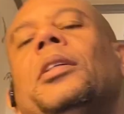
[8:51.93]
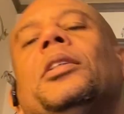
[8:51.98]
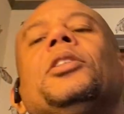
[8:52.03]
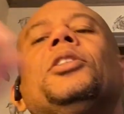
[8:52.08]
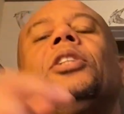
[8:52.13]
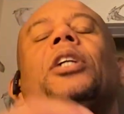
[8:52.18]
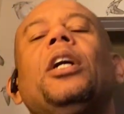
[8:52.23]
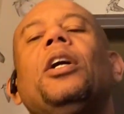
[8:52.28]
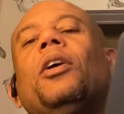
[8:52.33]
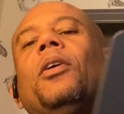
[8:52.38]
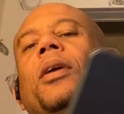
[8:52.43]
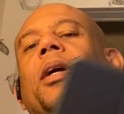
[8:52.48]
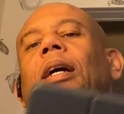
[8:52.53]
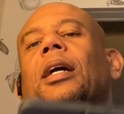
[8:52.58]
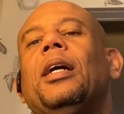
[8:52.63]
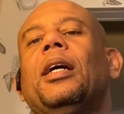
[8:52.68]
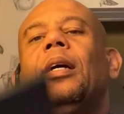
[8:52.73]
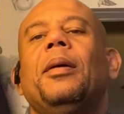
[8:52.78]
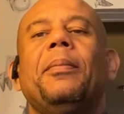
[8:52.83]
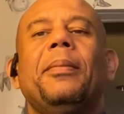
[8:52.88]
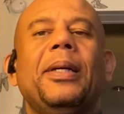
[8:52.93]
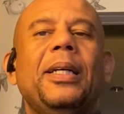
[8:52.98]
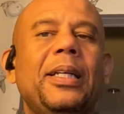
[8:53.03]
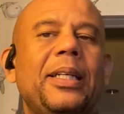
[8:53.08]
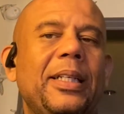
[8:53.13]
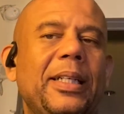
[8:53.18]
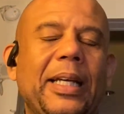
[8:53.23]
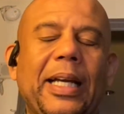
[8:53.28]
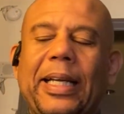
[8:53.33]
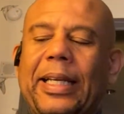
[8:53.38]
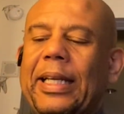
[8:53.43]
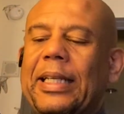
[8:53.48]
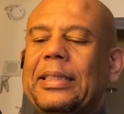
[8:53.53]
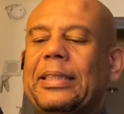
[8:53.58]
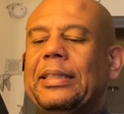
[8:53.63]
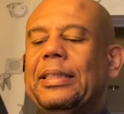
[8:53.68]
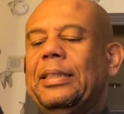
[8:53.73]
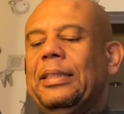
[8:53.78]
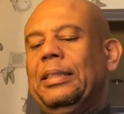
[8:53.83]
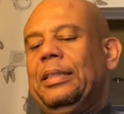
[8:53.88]
So I
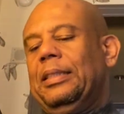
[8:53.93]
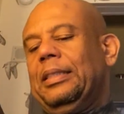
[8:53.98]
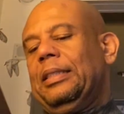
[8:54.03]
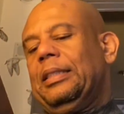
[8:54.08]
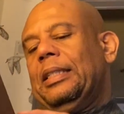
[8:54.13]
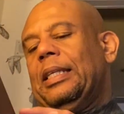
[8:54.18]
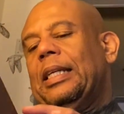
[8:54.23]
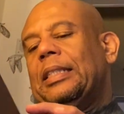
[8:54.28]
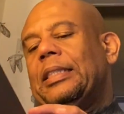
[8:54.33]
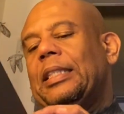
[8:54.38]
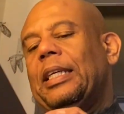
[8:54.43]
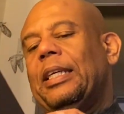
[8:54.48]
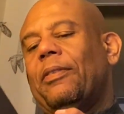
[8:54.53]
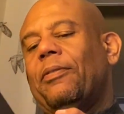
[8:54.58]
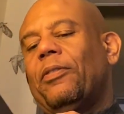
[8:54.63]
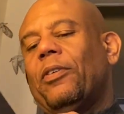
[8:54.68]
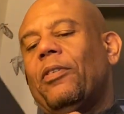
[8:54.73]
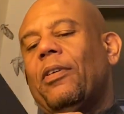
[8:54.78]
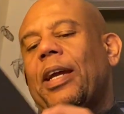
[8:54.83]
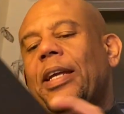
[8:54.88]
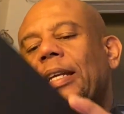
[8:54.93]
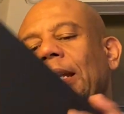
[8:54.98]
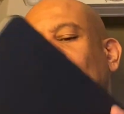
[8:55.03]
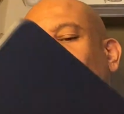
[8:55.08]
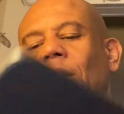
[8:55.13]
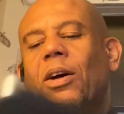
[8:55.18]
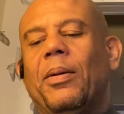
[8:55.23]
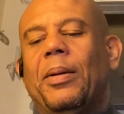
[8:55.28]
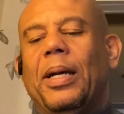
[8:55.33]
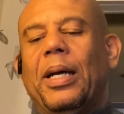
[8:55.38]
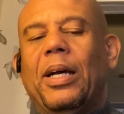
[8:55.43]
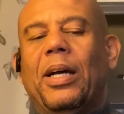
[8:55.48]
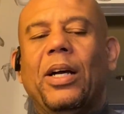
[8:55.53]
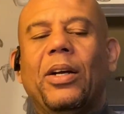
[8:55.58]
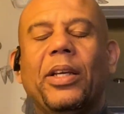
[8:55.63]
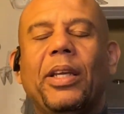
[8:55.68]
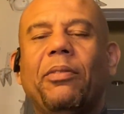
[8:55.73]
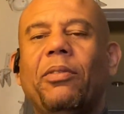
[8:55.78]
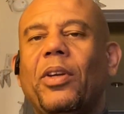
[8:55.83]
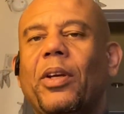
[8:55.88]
guess that's it for right now.
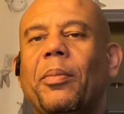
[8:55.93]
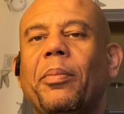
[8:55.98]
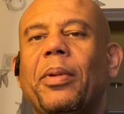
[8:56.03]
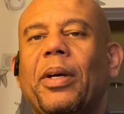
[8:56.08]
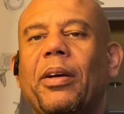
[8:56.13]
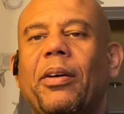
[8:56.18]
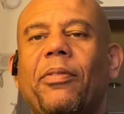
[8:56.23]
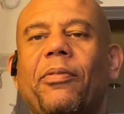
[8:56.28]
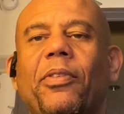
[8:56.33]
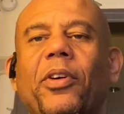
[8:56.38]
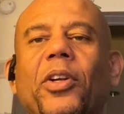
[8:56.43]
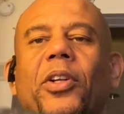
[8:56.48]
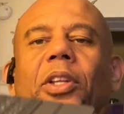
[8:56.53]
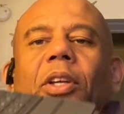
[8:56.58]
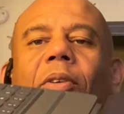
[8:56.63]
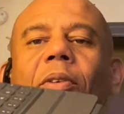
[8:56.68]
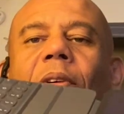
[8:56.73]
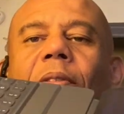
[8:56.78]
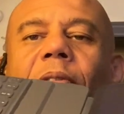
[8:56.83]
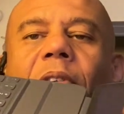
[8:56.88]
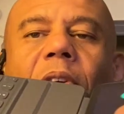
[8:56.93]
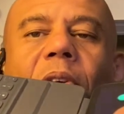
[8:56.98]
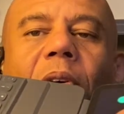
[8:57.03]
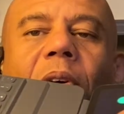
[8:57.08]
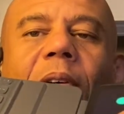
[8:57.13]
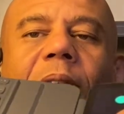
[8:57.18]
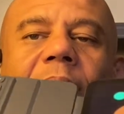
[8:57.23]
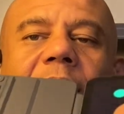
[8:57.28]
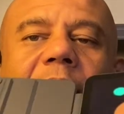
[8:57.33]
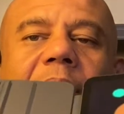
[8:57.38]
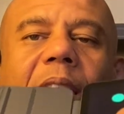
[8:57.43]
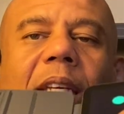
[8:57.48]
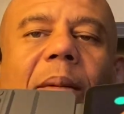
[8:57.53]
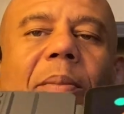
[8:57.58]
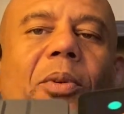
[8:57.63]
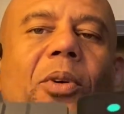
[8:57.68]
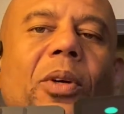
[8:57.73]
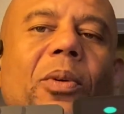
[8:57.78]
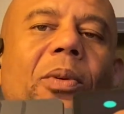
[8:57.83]
I'll give you a further review of the keyboard